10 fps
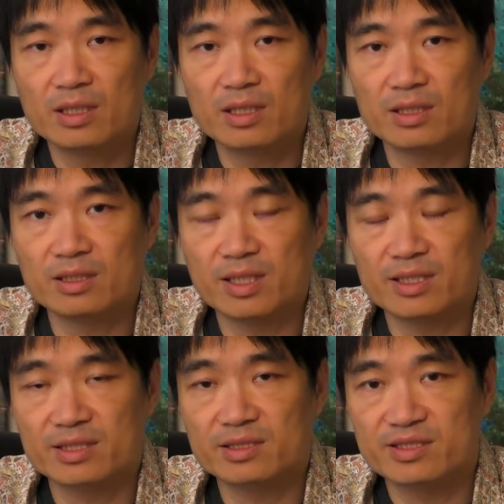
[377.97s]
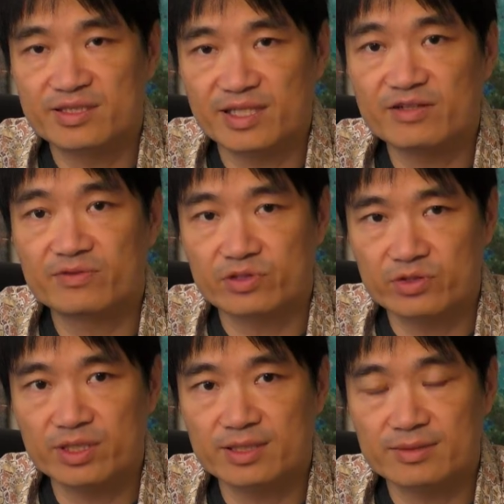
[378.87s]
as a safe
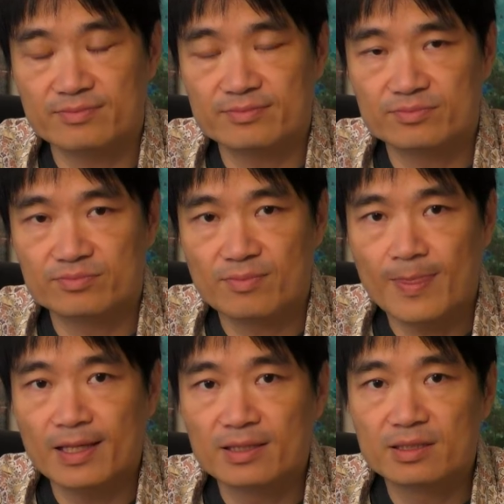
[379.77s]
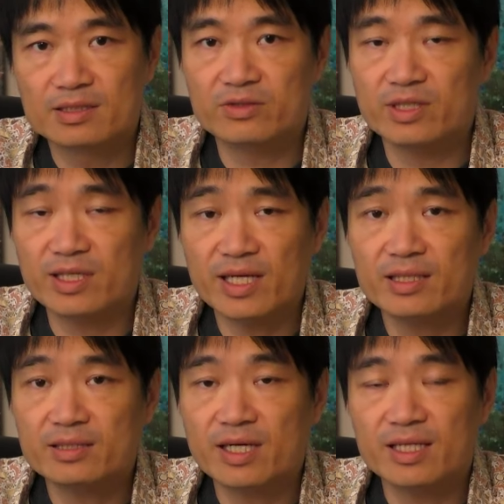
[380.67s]
choice. So in the
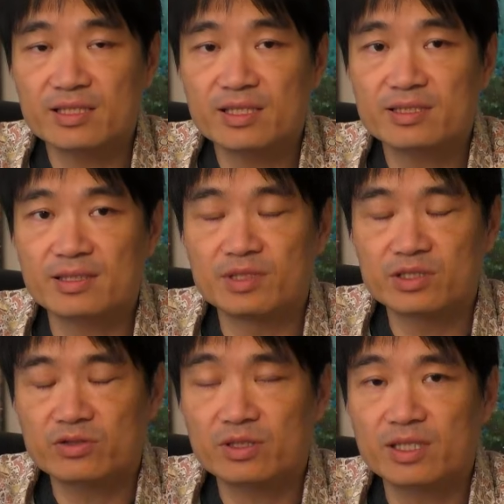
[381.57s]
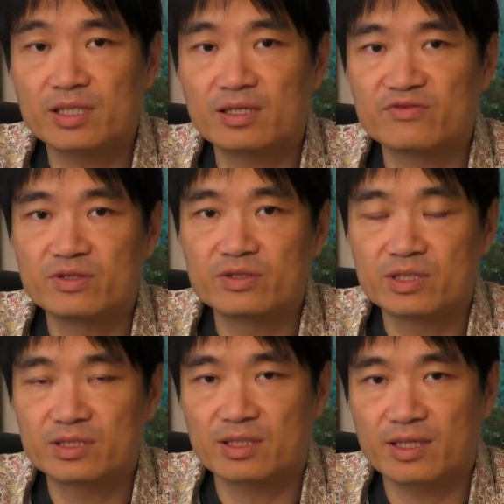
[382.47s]
end, at least a majority of
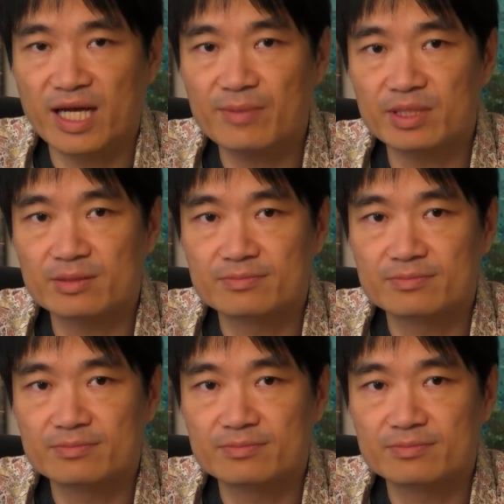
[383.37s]
voters are happy.